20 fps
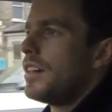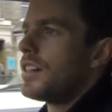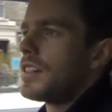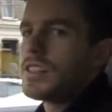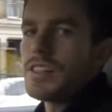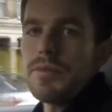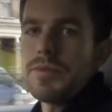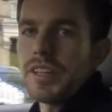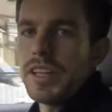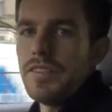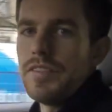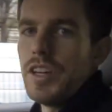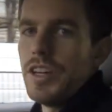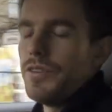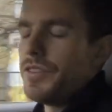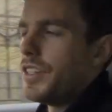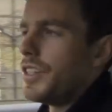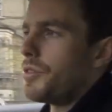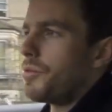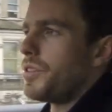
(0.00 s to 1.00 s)
Something I've
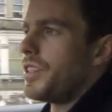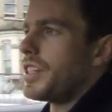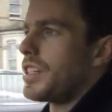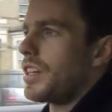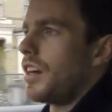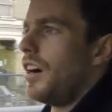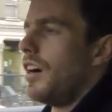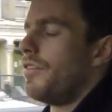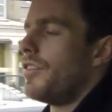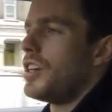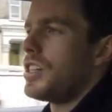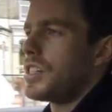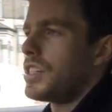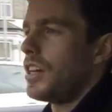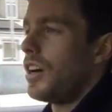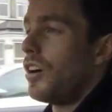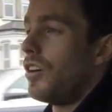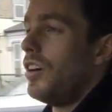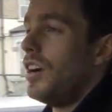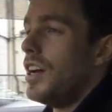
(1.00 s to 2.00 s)
noticed with this car versus the
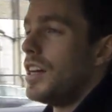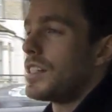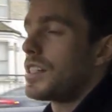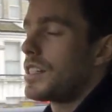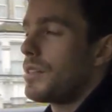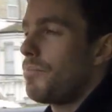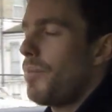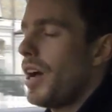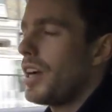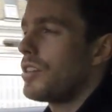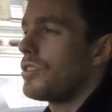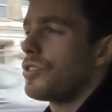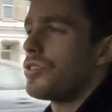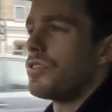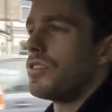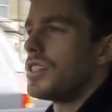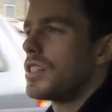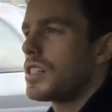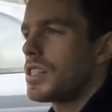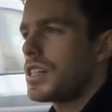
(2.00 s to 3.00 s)
RS, the pedals
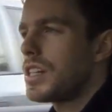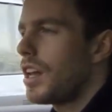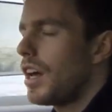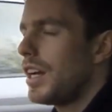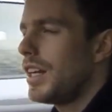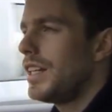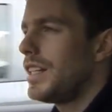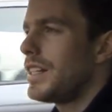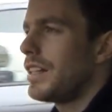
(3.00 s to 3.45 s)
are in slightly